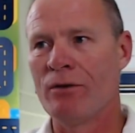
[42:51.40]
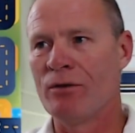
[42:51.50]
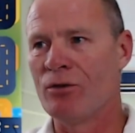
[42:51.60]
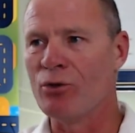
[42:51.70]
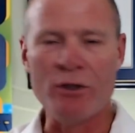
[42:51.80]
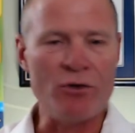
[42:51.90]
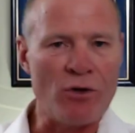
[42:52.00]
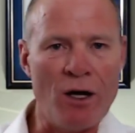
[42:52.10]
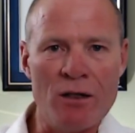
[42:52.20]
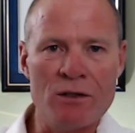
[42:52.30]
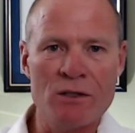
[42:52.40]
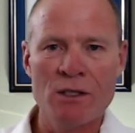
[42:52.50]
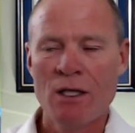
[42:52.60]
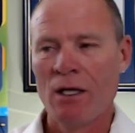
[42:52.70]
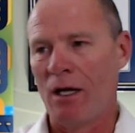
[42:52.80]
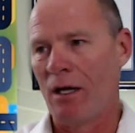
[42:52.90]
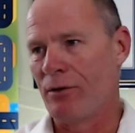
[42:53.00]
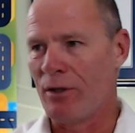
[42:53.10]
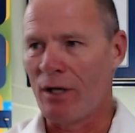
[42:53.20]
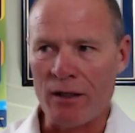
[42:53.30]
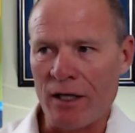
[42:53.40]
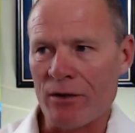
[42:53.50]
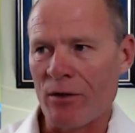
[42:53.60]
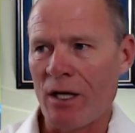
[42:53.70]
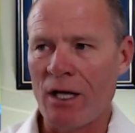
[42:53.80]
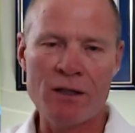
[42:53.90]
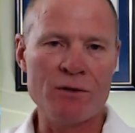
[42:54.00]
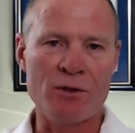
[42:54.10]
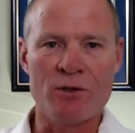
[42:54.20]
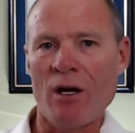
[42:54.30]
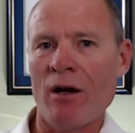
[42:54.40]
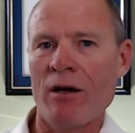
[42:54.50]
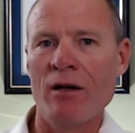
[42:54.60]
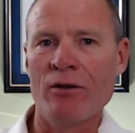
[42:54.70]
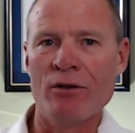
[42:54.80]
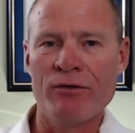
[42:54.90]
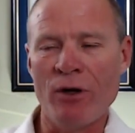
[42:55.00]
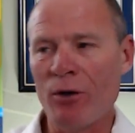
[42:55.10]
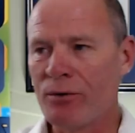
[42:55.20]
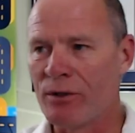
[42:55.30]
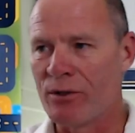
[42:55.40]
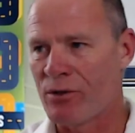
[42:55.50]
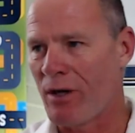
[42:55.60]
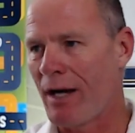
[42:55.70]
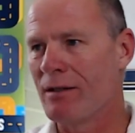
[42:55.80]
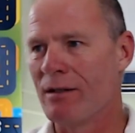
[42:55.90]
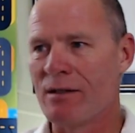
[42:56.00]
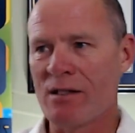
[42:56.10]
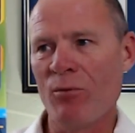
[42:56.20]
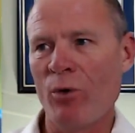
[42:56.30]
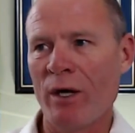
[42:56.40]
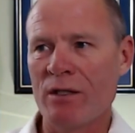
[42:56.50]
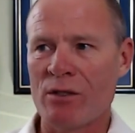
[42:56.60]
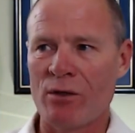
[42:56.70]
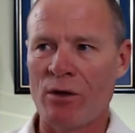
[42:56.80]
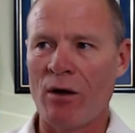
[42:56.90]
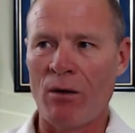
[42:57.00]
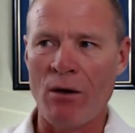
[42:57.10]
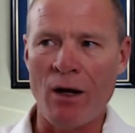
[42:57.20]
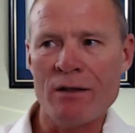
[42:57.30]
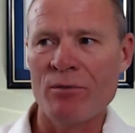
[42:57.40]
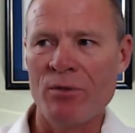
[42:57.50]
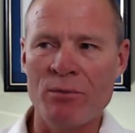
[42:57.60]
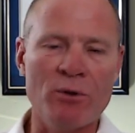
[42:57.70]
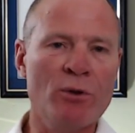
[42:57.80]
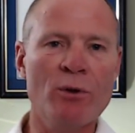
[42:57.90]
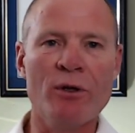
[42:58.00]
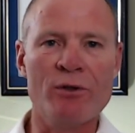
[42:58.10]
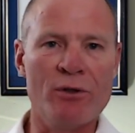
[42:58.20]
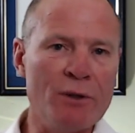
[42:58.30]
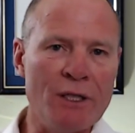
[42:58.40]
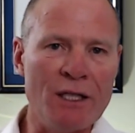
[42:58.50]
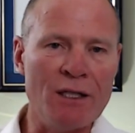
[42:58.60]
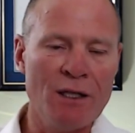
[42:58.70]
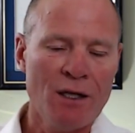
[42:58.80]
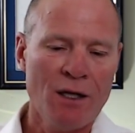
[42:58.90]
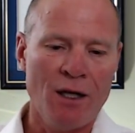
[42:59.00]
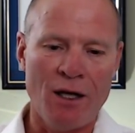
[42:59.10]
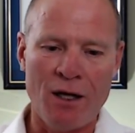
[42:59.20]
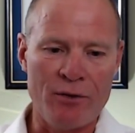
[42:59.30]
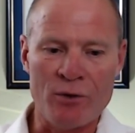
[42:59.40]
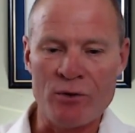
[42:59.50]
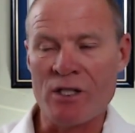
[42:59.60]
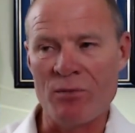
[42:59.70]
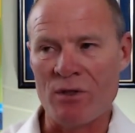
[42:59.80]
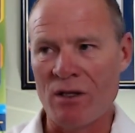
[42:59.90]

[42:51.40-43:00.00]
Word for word: doing drugs. They're yelling at their kids, they're talking on their phone, they're distracted in some way. So there are lots of people who are doing those types of